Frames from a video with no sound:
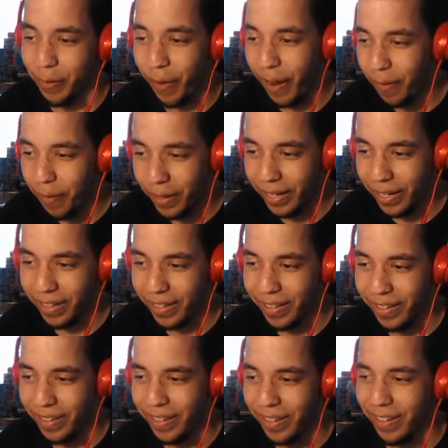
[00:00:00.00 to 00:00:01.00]
right when it
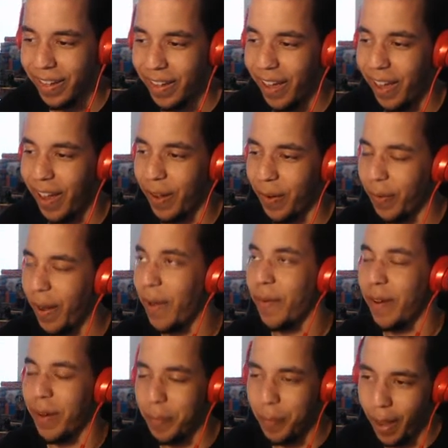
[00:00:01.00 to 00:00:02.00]

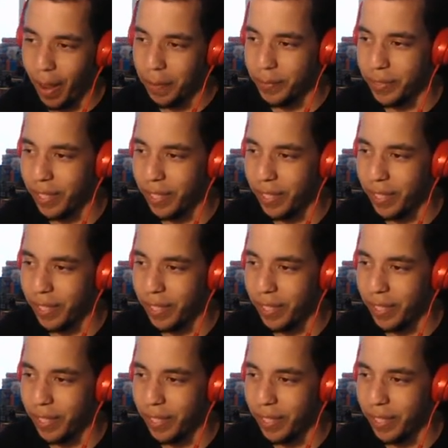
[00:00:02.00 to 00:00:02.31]
pops